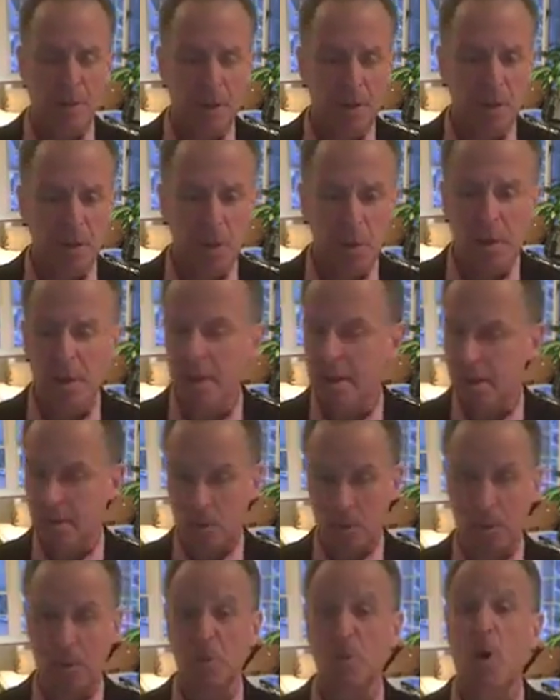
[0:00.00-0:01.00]
to do it, and
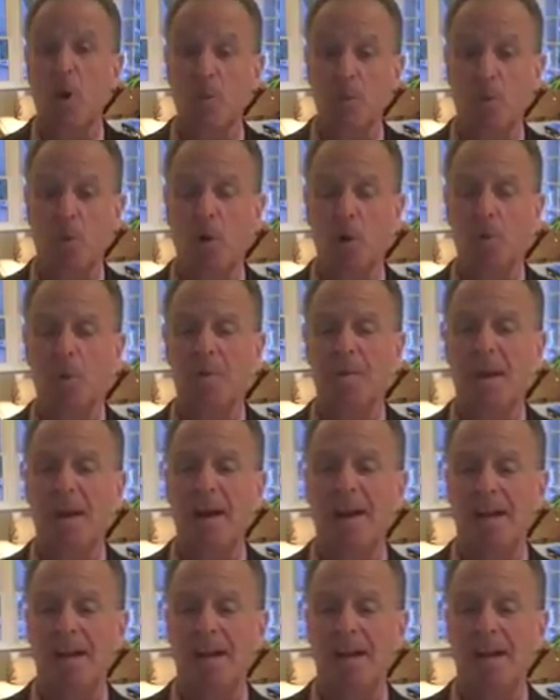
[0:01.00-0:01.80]
everyone's on board with that.